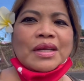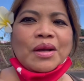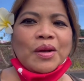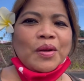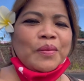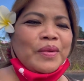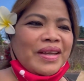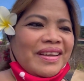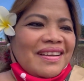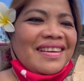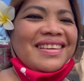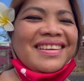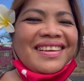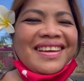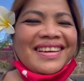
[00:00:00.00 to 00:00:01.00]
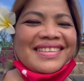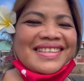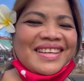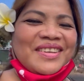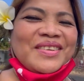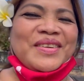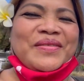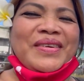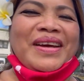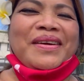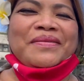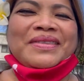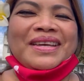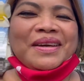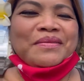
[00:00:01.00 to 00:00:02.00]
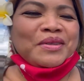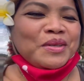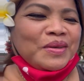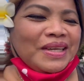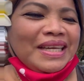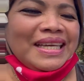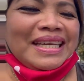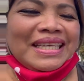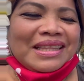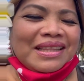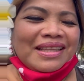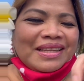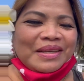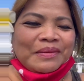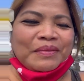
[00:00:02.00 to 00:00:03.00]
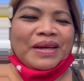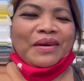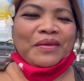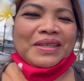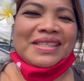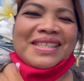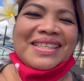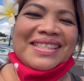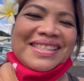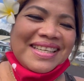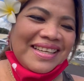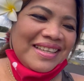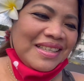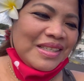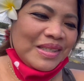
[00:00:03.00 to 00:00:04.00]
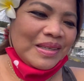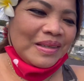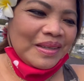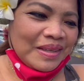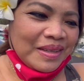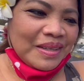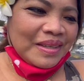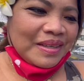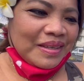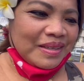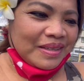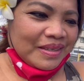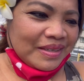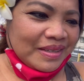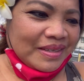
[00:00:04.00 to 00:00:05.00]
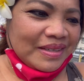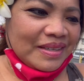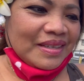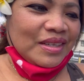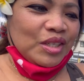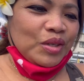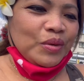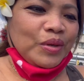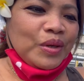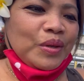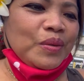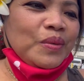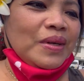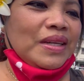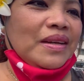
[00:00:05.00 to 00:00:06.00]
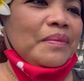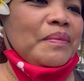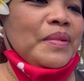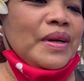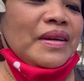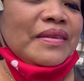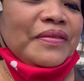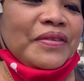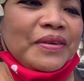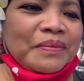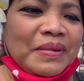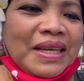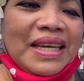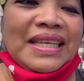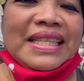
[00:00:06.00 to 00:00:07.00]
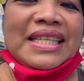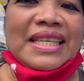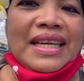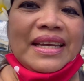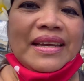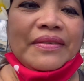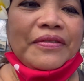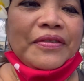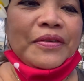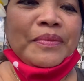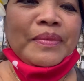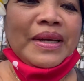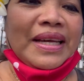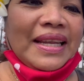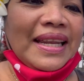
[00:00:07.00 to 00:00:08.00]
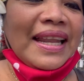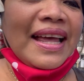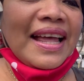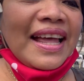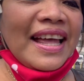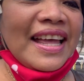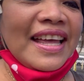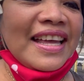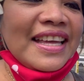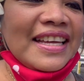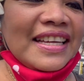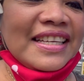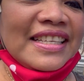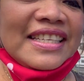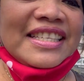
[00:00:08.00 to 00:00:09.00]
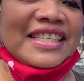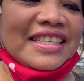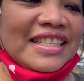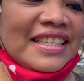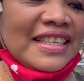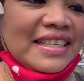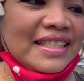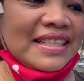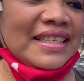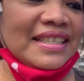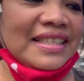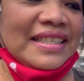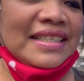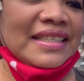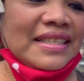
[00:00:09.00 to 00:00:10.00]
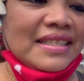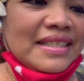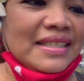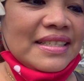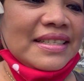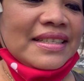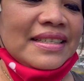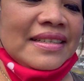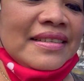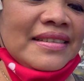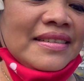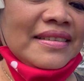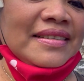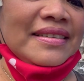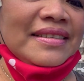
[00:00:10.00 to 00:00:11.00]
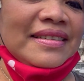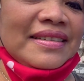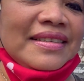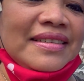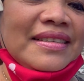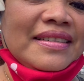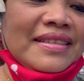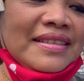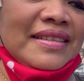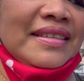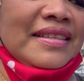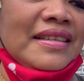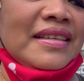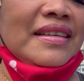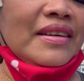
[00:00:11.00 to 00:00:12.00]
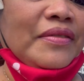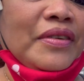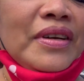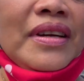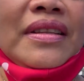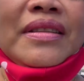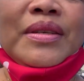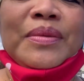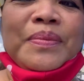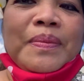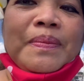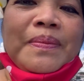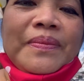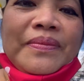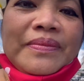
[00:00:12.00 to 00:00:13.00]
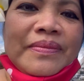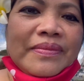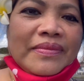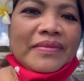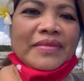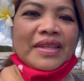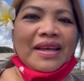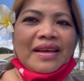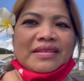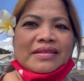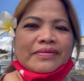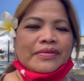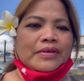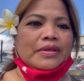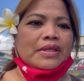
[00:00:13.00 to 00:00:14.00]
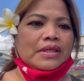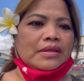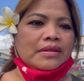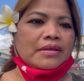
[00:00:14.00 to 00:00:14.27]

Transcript: oh my god, guys, I don't know if I have time to eat, but I was just gonna show you what I bought from KTA for my lunch. Ah, forgot to ask first.